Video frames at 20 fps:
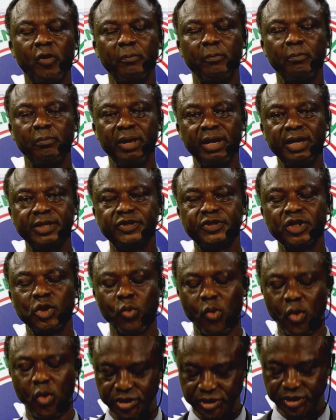military
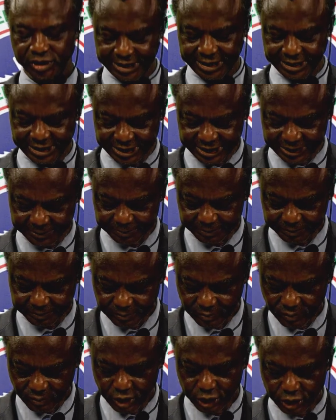war strategy,
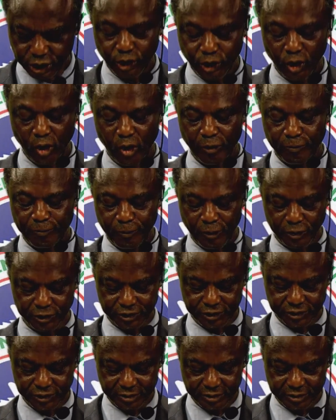show of force,